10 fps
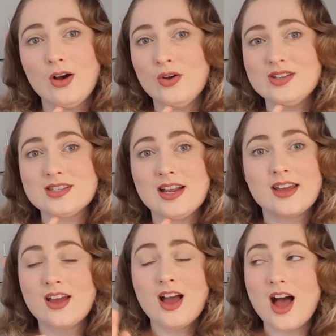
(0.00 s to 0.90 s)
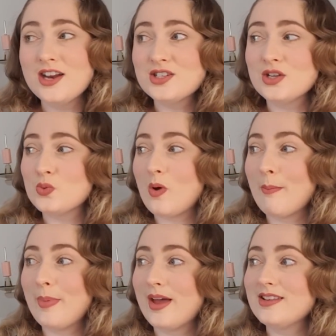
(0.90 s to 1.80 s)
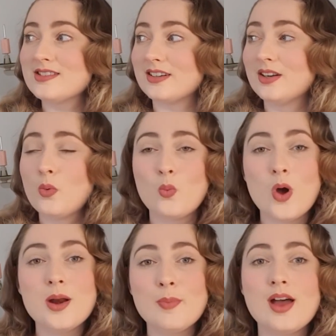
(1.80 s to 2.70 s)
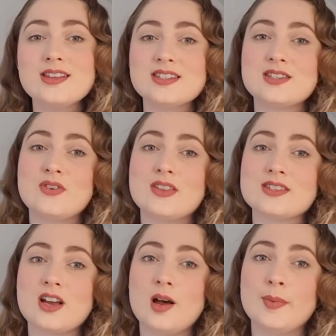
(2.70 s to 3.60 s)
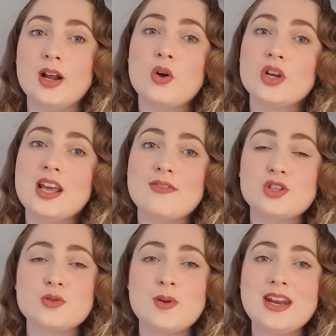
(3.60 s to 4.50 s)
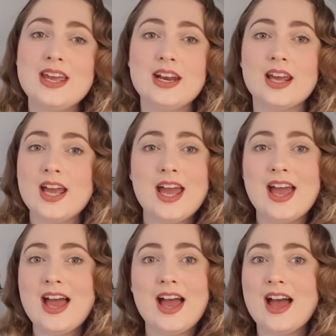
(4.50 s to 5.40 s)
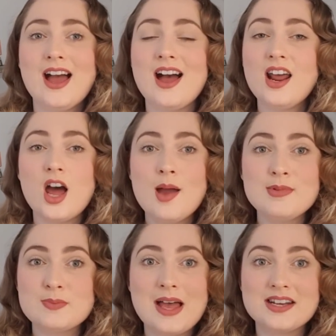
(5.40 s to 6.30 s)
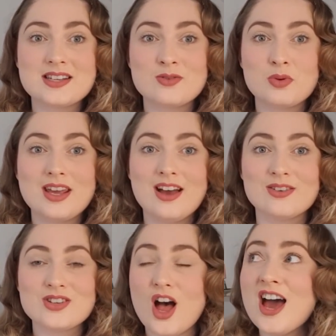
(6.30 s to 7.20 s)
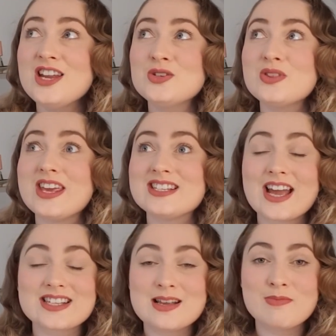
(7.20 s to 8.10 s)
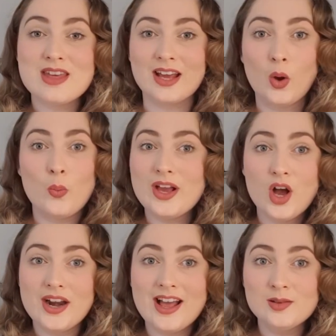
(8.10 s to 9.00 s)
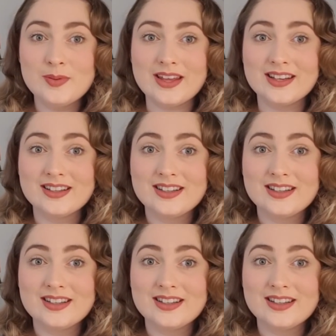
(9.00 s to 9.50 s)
Honestly. I just asked one person to fit this garment. Oh, can you have it? Just pin it in. And I'm as bad as everybody else. I do the exact same thing. We can't help it.